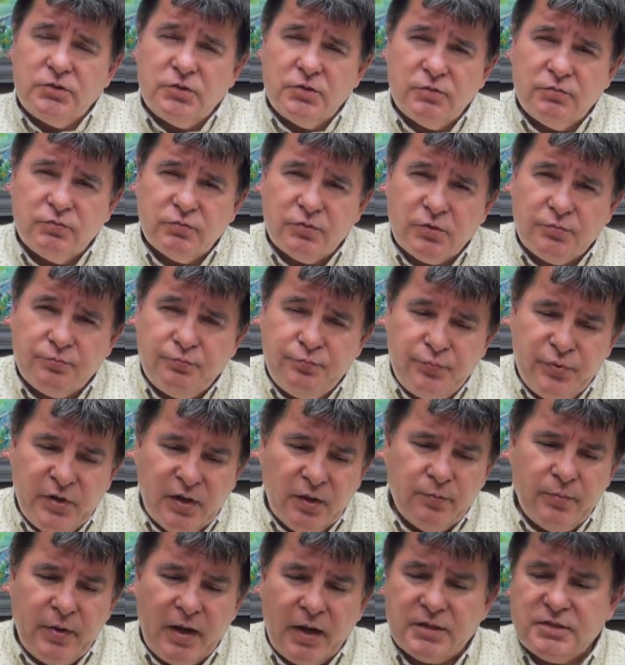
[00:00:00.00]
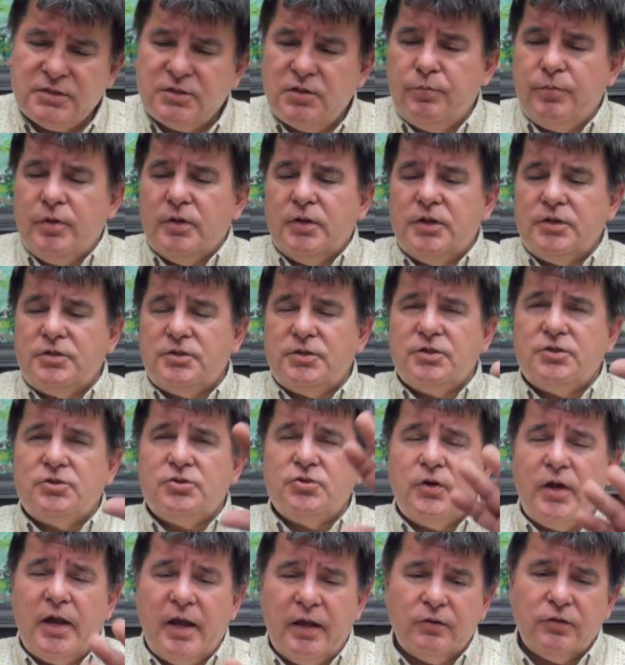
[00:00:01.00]
to bring back stability,
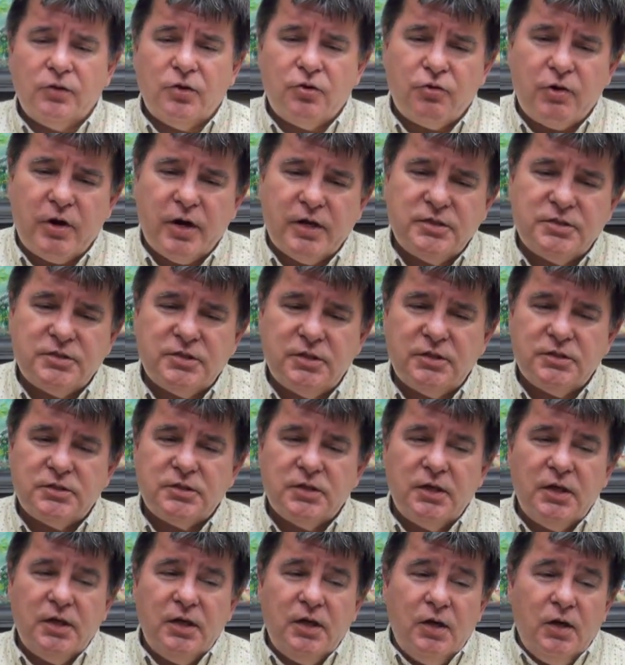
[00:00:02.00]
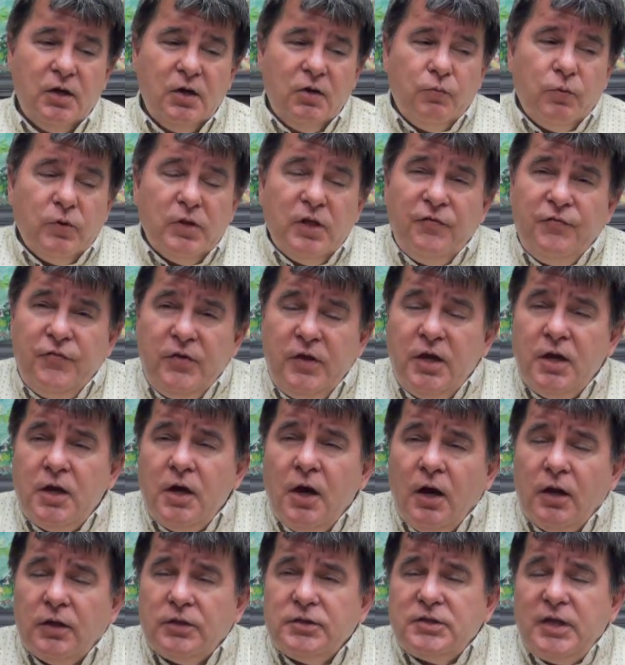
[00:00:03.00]
to end crisis. Well, if he
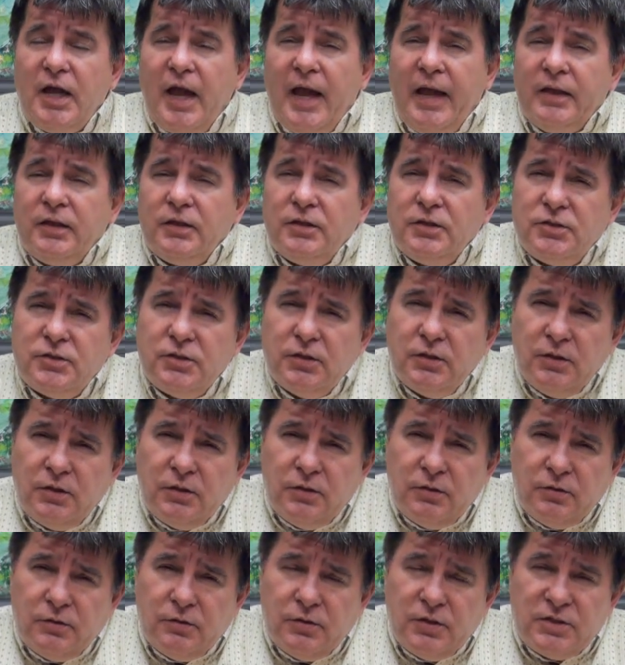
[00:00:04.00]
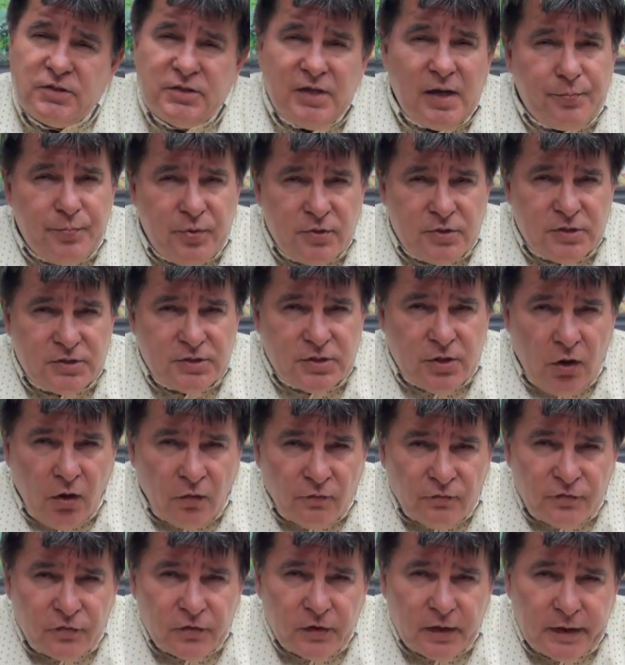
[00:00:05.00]
can't end the separatist
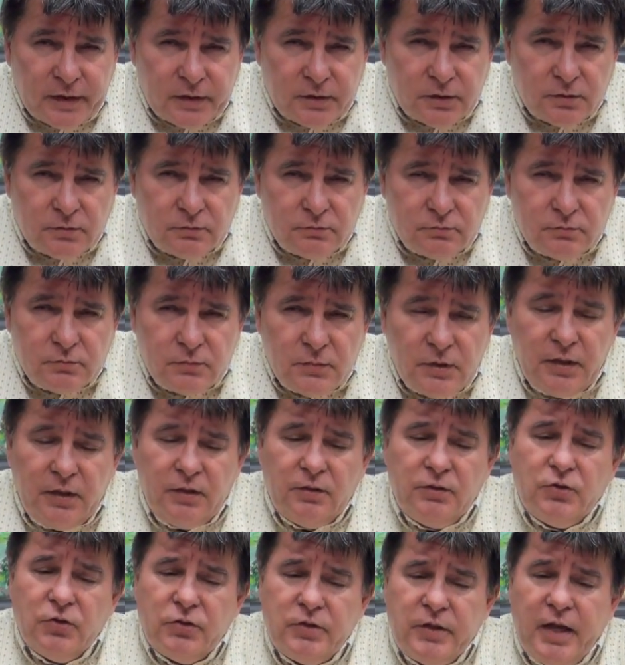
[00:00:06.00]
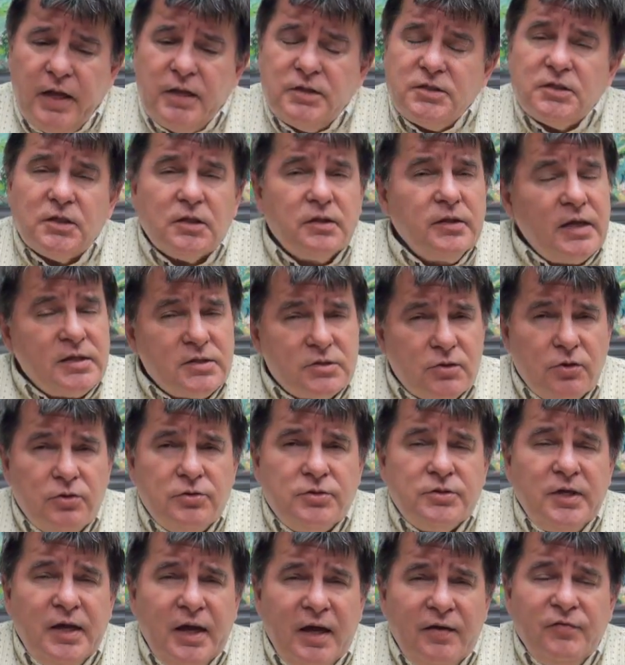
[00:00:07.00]
conflict in Donetsk, that's
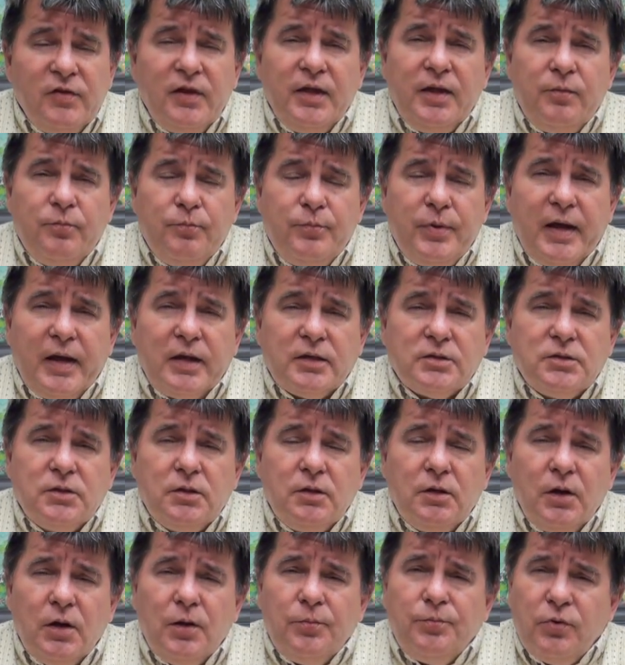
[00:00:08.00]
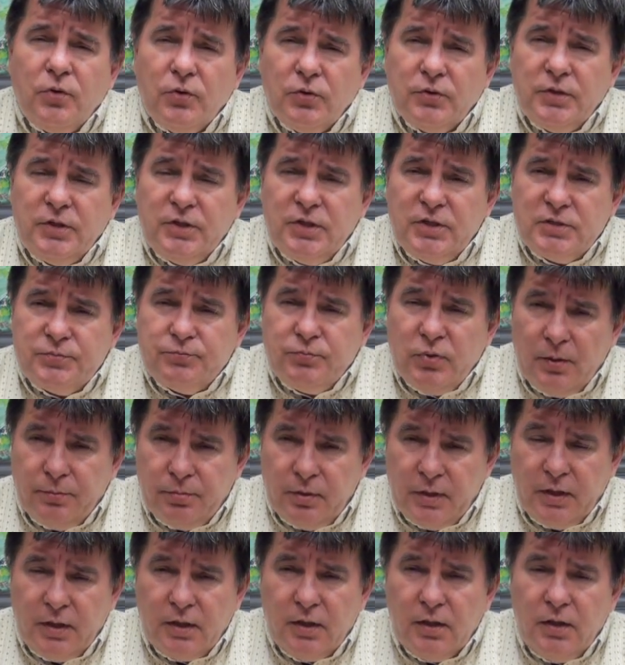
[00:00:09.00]
going to heavily impact upon his
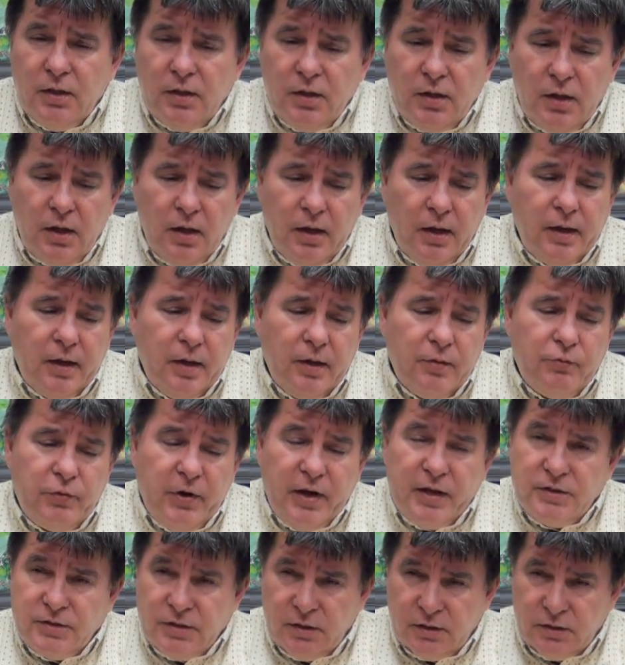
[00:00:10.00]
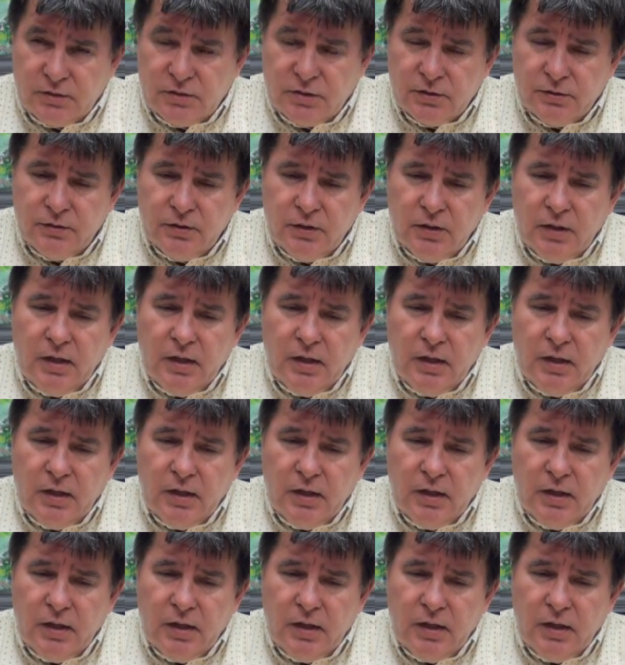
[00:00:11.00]
public uh, ratings.